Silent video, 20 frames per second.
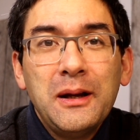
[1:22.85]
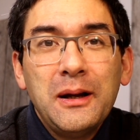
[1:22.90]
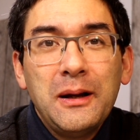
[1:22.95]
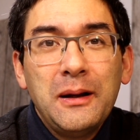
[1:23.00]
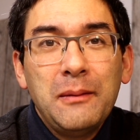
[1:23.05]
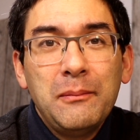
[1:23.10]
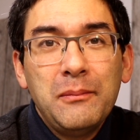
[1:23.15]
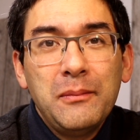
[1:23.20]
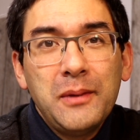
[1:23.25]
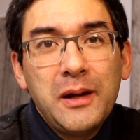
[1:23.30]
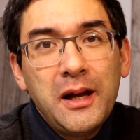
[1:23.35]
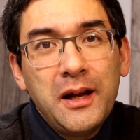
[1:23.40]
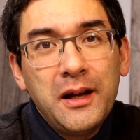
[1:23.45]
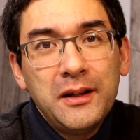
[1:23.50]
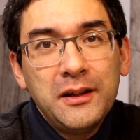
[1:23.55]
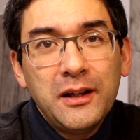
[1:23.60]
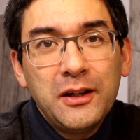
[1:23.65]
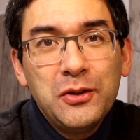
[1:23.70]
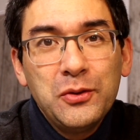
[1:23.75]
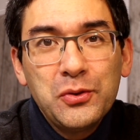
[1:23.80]
And
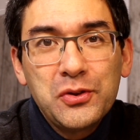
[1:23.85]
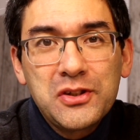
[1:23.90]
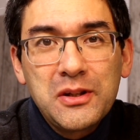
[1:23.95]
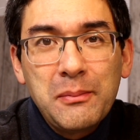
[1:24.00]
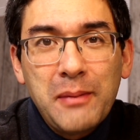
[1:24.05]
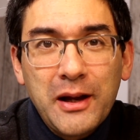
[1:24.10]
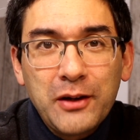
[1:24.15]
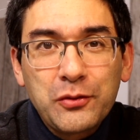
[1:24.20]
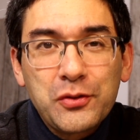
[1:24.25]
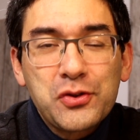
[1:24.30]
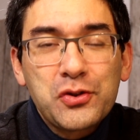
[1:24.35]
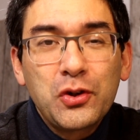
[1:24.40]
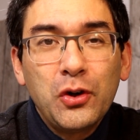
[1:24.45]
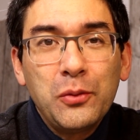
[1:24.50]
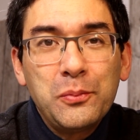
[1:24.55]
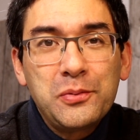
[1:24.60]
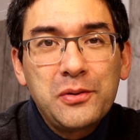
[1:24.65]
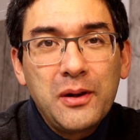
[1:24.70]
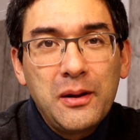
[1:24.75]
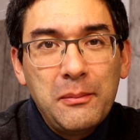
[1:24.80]
I used the
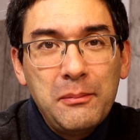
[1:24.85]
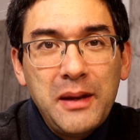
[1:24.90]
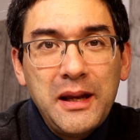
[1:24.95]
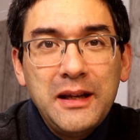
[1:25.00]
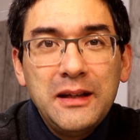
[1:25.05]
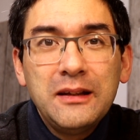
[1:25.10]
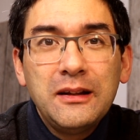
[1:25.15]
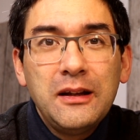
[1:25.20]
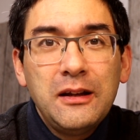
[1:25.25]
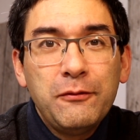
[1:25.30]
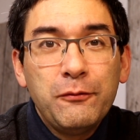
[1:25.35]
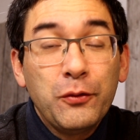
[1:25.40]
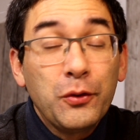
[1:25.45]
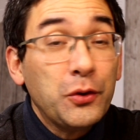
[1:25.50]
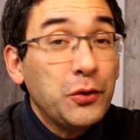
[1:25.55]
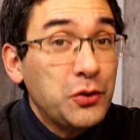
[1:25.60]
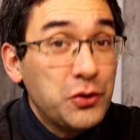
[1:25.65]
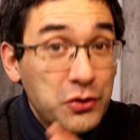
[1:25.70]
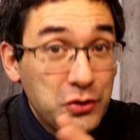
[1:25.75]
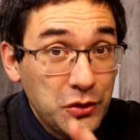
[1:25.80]
microscope mainly
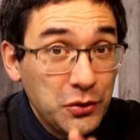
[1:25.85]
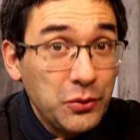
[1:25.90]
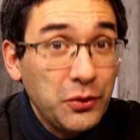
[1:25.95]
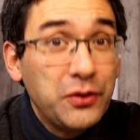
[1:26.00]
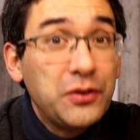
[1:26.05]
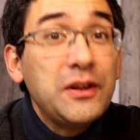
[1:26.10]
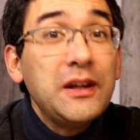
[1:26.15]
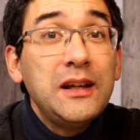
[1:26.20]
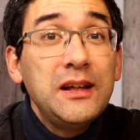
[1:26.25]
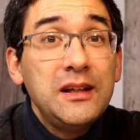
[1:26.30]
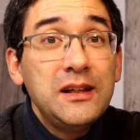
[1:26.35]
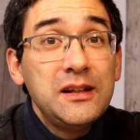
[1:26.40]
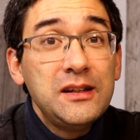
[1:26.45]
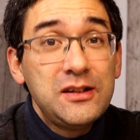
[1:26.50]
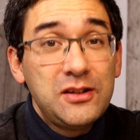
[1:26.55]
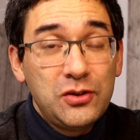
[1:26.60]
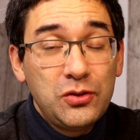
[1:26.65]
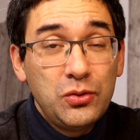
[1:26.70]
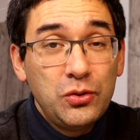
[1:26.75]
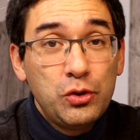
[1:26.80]
for two
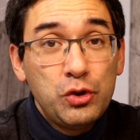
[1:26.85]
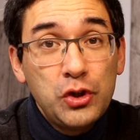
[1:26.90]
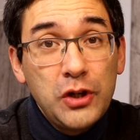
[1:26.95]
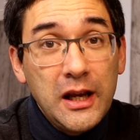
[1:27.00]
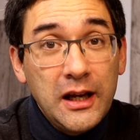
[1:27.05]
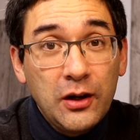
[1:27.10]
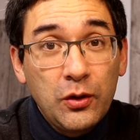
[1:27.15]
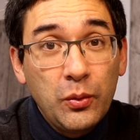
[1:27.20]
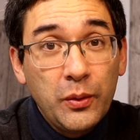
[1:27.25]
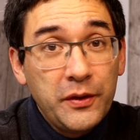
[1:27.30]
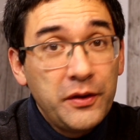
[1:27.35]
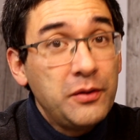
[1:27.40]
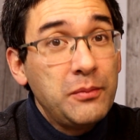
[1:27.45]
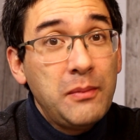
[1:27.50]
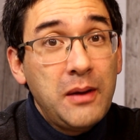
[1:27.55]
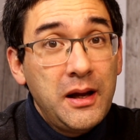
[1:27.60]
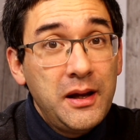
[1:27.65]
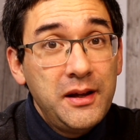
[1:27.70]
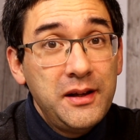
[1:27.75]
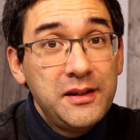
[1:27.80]
things: to check whether
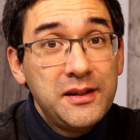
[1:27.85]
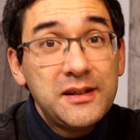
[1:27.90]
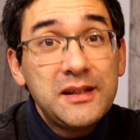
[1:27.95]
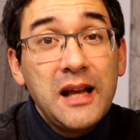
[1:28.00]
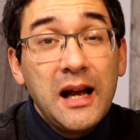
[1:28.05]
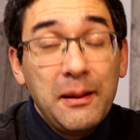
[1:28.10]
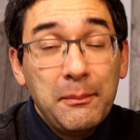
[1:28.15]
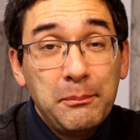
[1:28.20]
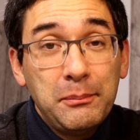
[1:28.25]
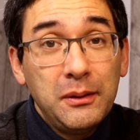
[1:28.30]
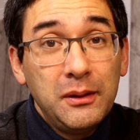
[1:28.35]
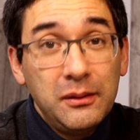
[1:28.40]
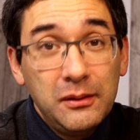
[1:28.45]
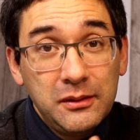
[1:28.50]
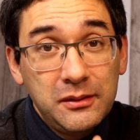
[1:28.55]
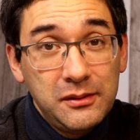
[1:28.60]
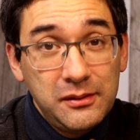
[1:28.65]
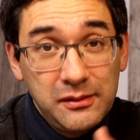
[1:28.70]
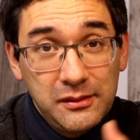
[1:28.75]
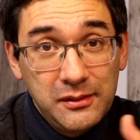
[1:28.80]
my
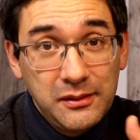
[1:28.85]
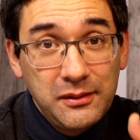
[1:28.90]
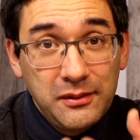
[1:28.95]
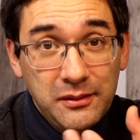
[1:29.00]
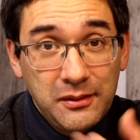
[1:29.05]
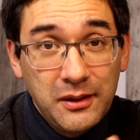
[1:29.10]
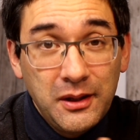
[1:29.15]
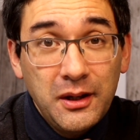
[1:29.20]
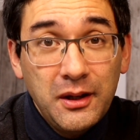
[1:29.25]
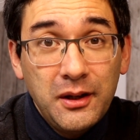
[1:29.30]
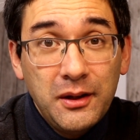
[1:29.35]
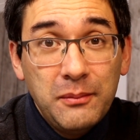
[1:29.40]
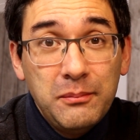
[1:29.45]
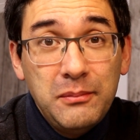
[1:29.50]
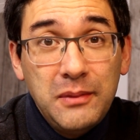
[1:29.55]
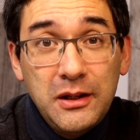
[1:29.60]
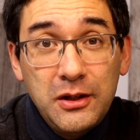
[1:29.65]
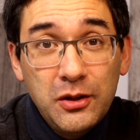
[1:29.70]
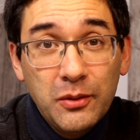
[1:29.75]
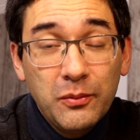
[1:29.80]
sample, the
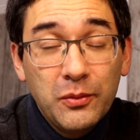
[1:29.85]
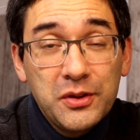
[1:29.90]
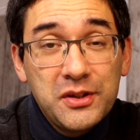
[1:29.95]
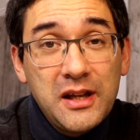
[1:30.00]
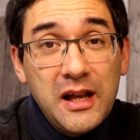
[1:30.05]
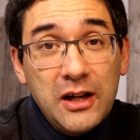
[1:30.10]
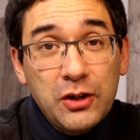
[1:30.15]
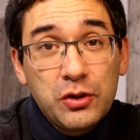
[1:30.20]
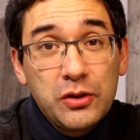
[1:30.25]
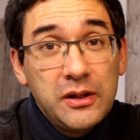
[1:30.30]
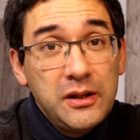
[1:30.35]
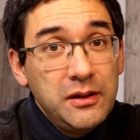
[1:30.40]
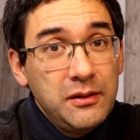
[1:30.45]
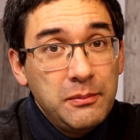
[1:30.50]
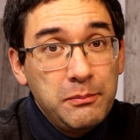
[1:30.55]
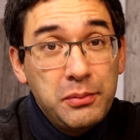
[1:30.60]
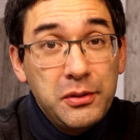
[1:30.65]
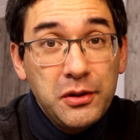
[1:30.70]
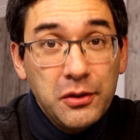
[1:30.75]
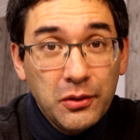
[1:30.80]
medium, was
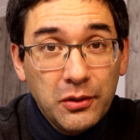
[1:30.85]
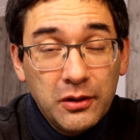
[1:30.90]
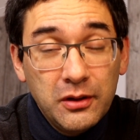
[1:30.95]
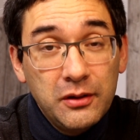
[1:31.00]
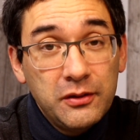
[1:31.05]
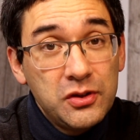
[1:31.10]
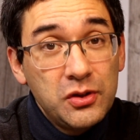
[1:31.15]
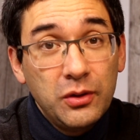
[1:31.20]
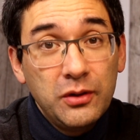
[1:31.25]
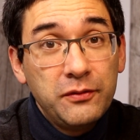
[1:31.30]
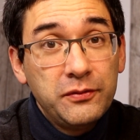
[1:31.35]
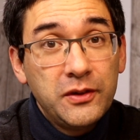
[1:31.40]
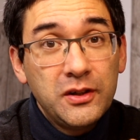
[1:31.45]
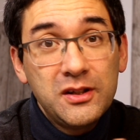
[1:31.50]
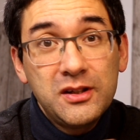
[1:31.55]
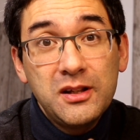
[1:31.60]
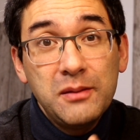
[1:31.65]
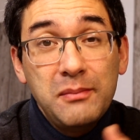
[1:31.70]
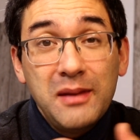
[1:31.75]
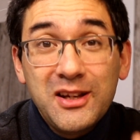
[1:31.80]
actually pure. So if
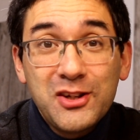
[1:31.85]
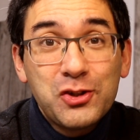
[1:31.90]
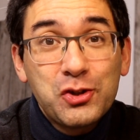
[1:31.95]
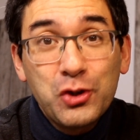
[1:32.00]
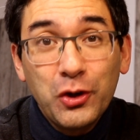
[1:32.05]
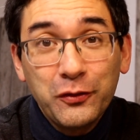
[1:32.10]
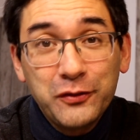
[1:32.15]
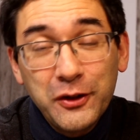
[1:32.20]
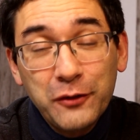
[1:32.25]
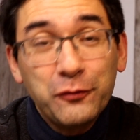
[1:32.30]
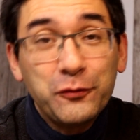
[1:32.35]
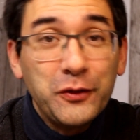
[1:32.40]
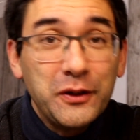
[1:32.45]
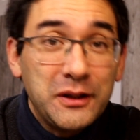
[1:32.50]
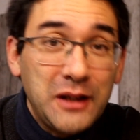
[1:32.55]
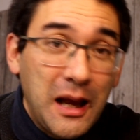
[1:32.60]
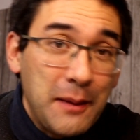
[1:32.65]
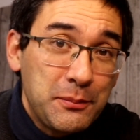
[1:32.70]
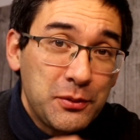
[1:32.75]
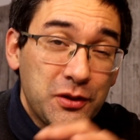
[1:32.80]
there's a mixture of
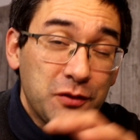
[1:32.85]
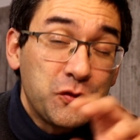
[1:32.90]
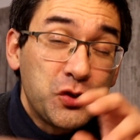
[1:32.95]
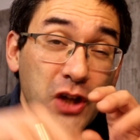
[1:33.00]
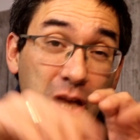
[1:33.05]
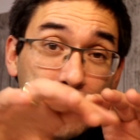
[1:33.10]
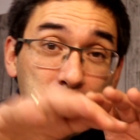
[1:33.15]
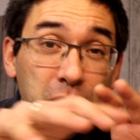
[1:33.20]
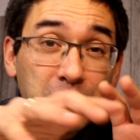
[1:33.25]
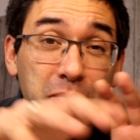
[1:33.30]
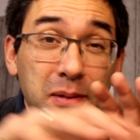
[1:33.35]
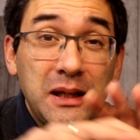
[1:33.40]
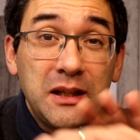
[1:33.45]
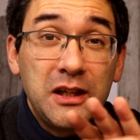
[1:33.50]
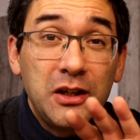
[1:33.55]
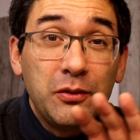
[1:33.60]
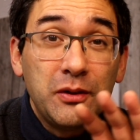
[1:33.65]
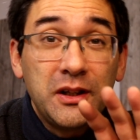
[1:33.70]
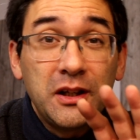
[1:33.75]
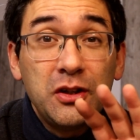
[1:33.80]
different types of shapes of
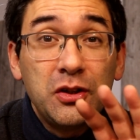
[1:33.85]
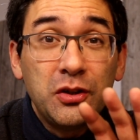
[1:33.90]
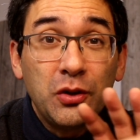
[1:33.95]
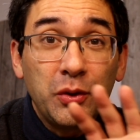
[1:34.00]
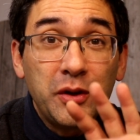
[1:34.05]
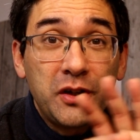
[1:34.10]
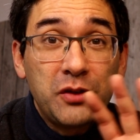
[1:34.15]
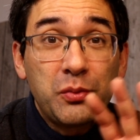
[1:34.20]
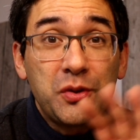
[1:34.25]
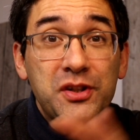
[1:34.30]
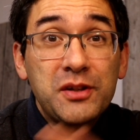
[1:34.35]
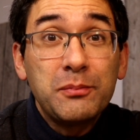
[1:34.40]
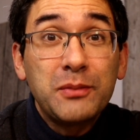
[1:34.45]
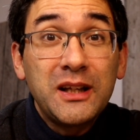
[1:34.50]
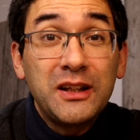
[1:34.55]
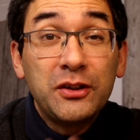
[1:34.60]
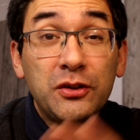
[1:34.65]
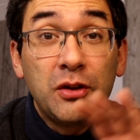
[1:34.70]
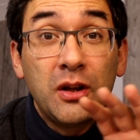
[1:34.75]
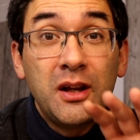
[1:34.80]
bacteria, then you know there was
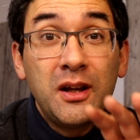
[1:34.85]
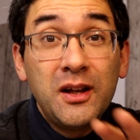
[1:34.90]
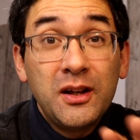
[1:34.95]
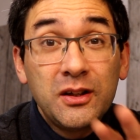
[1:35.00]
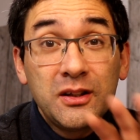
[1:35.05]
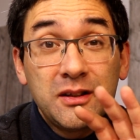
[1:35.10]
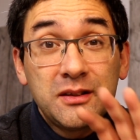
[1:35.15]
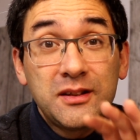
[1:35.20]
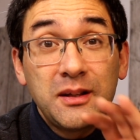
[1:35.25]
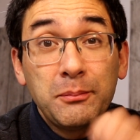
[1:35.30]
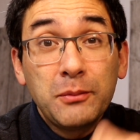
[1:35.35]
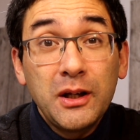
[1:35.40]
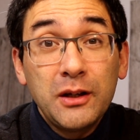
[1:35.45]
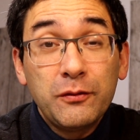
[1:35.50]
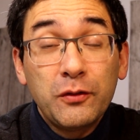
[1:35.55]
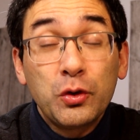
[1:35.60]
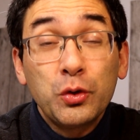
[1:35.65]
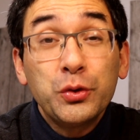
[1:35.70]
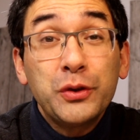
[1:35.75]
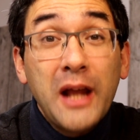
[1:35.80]
some kind
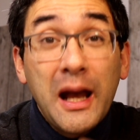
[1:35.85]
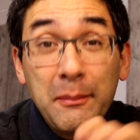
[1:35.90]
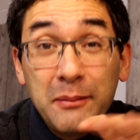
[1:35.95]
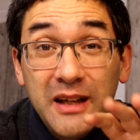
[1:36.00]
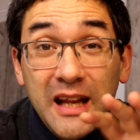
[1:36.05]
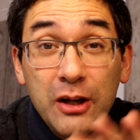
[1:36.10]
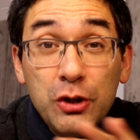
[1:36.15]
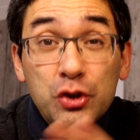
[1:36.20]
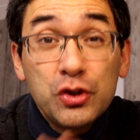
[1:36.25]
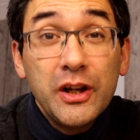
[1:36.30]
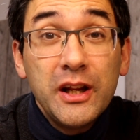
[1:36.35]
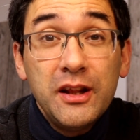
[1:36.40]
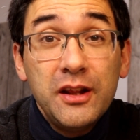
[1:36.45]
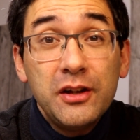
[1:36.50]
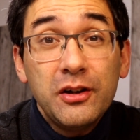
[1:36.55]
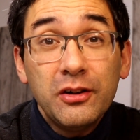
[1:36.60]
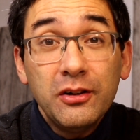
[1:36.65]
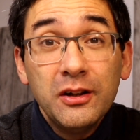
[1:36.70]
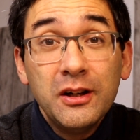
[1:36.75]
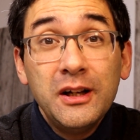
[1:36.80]
of a contamination in
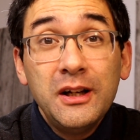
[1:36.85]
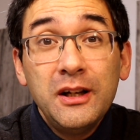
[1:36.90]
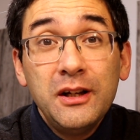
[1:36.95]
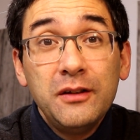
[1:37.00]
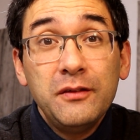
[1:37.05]
there.